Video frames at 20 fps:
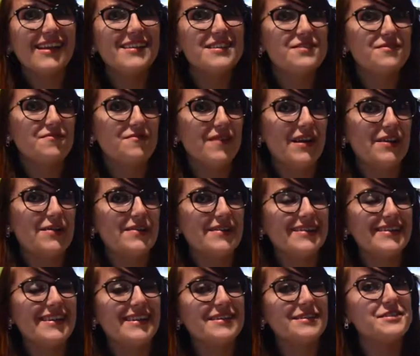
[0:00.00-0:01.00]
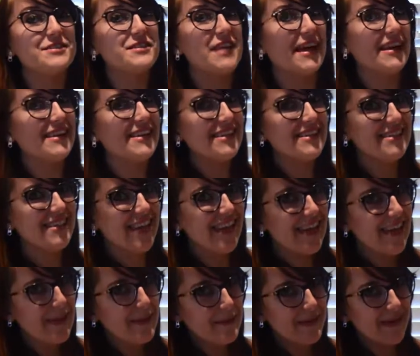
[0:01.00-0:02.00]
a very exciting
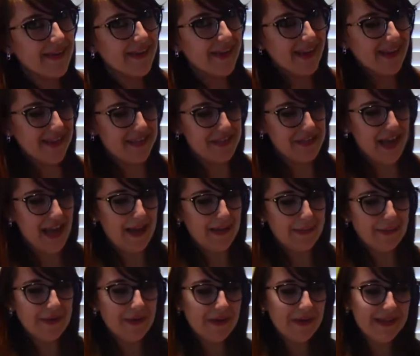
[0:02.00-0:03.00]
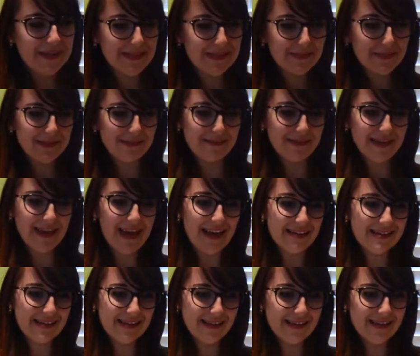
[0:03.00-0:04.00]
day because I'm going to be
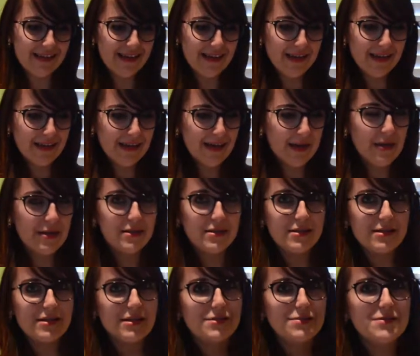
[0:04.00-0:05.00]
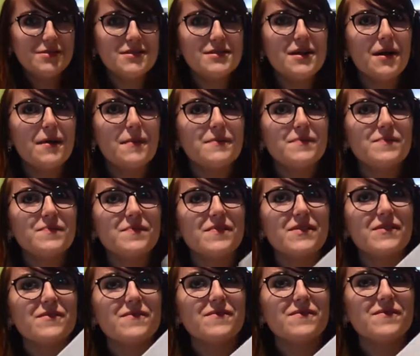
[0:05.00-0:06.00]
reacting to some
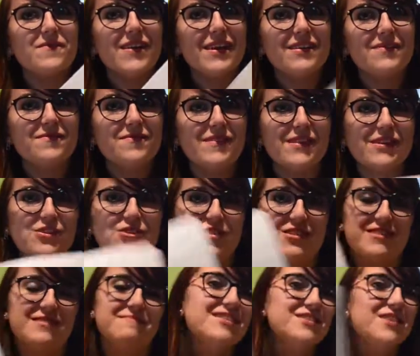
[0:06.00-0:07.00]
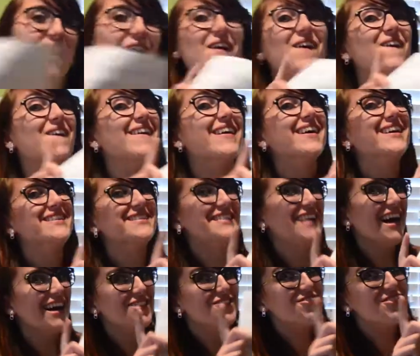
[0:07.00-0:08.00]
fanfiction. No,
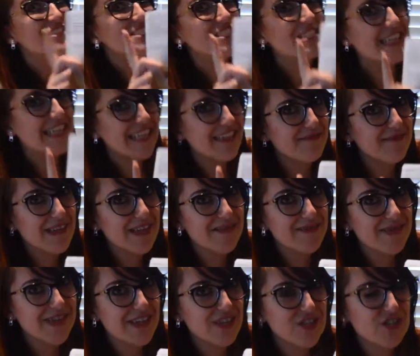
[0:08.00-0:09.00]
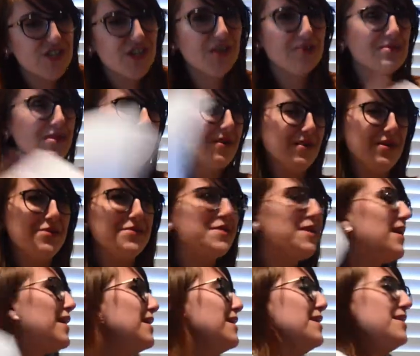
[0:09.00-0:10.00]
not just any fanfiction. No, you
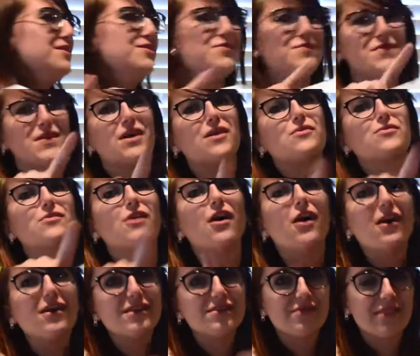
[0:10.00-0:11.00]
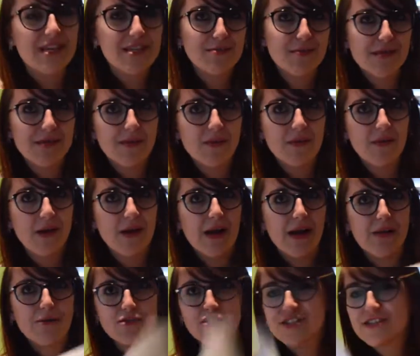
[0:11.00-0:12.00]
thought wrong if that's what you thought.
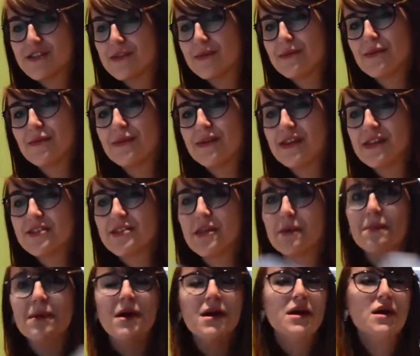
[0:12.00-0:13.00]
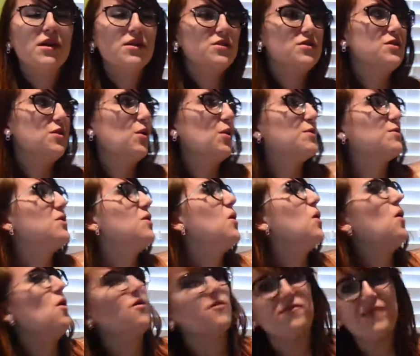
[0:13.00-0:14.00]
I was just going to be reading some
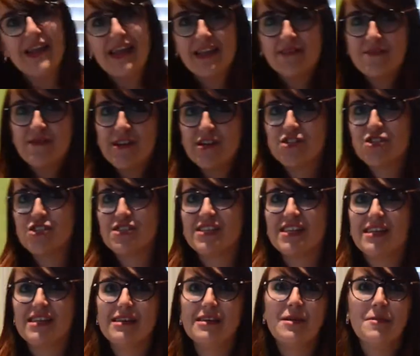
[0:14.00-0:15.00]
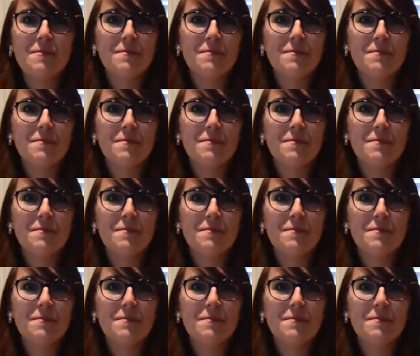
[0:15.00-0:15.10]
normal fanfiction that